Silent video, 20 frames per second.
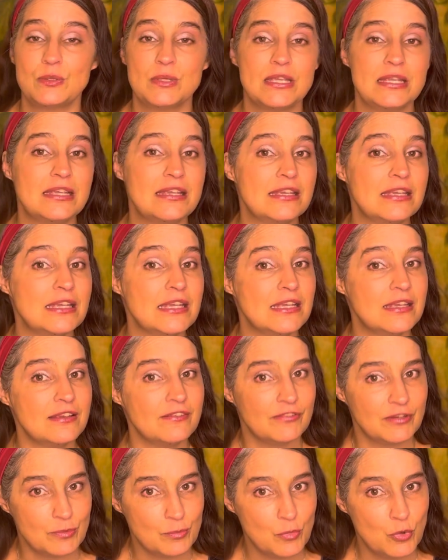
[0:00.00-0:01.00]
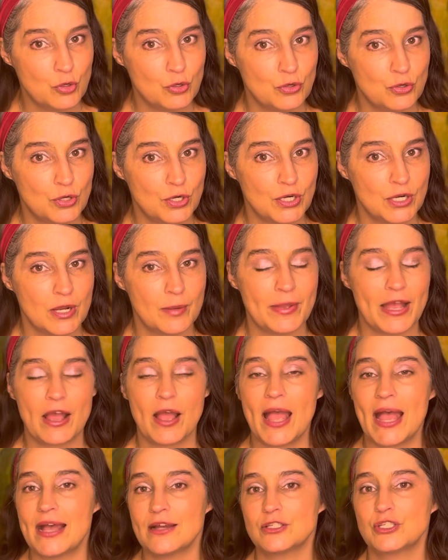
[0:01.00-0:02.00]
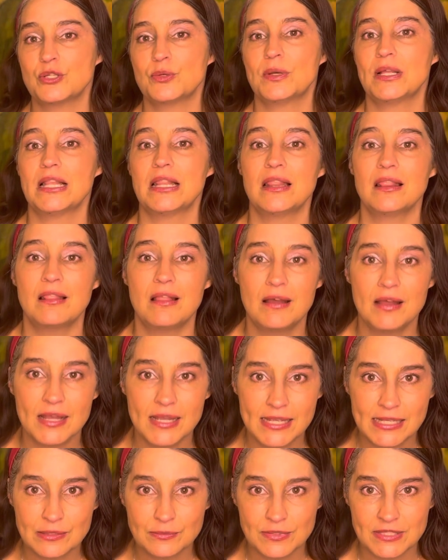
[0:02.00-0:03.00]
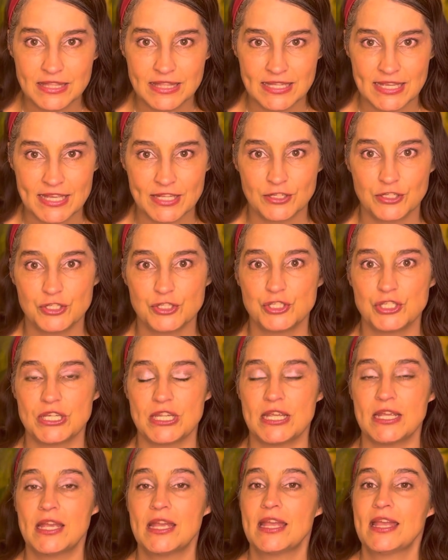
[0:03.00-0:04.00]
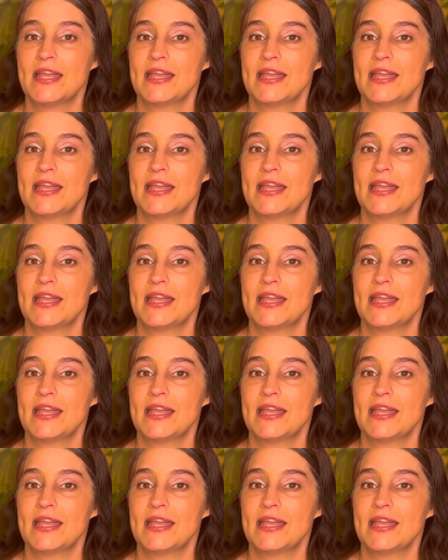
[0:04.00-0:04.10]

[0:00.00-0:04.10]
even more about how to align with the energy